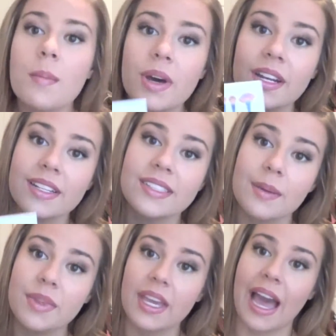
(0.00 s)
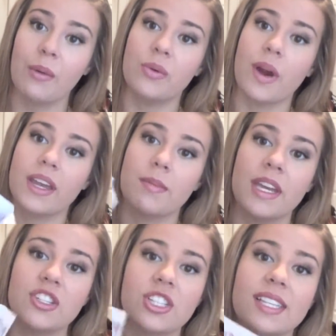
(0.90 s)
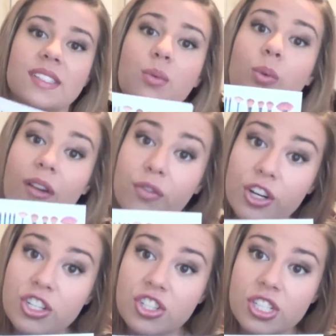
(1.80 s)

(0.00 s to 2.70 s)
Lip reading: But it is something I would recommend just as a reference